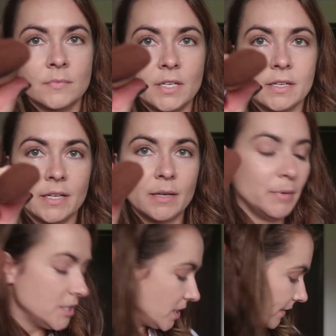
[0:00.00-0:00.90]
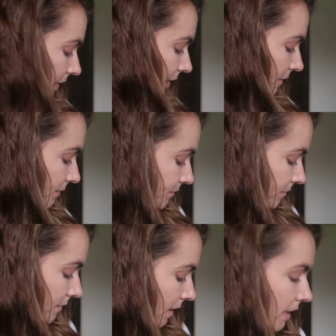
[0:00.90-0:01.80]
You're gonna get a bunch on there.
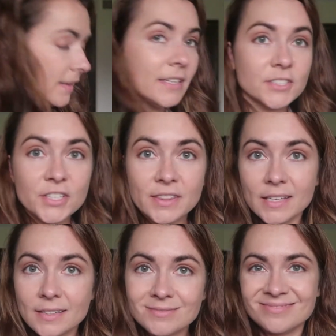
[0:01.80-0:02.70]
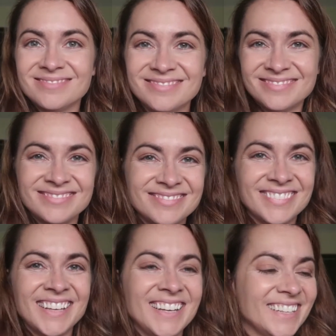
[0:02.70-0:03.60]
That's a good thing.
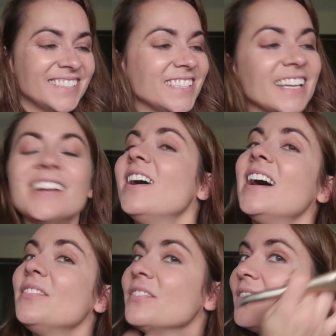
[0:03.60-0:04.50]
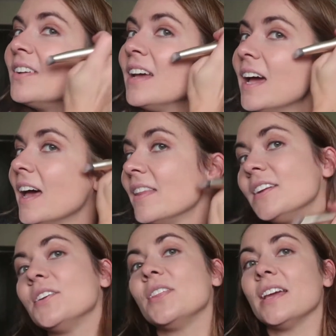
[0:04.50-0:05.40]
Shake it off and
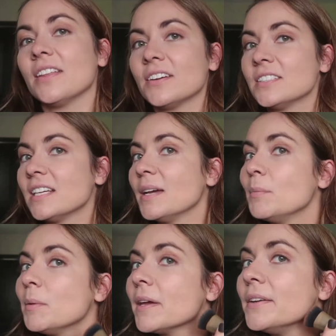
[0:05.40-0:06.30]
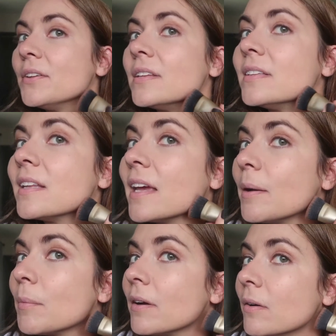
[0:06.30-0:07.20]
then do the other side. Maybe I can do this in the
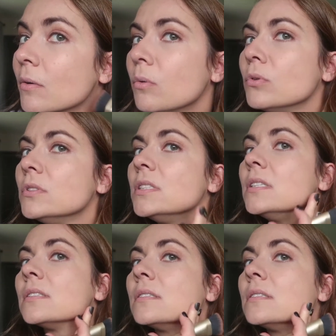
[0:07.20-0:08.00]
camera. Oh, jeez.